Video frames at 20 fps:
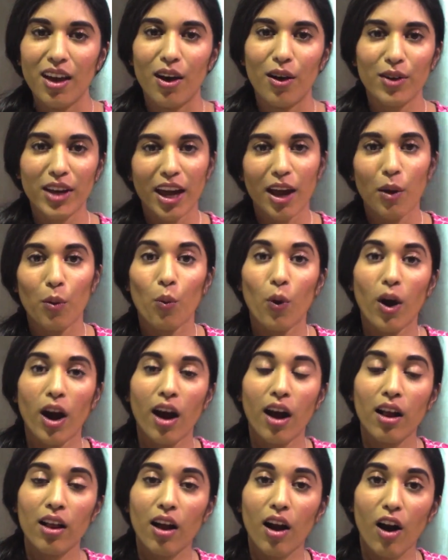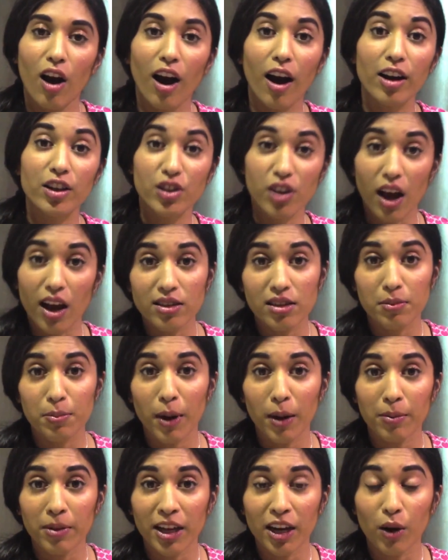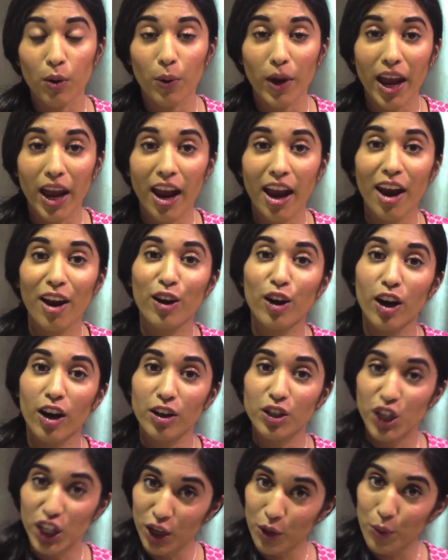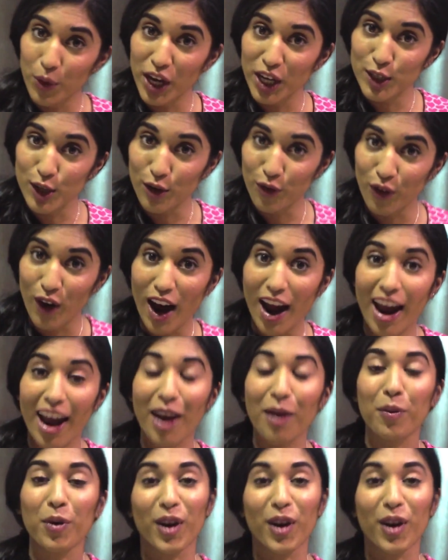Okay, while our sauce is bubbling away and our chicken wings are frying,